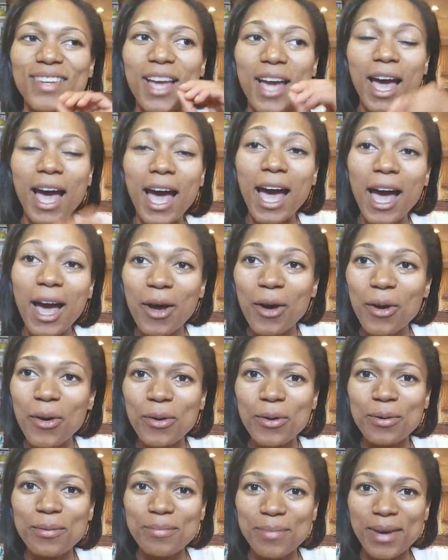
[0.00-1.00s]

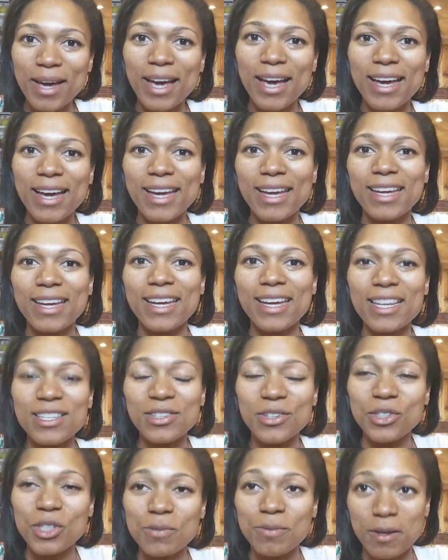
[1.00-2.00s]
how my
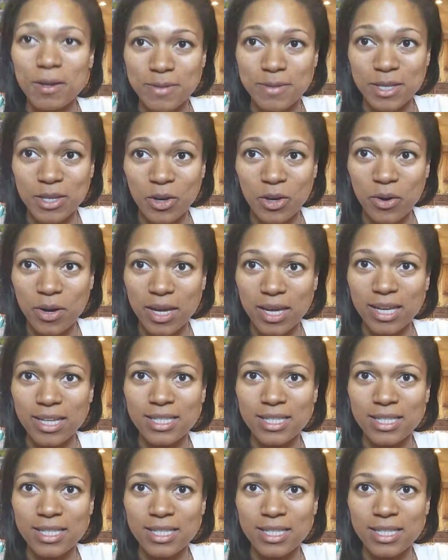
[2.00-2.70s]
internship has been going.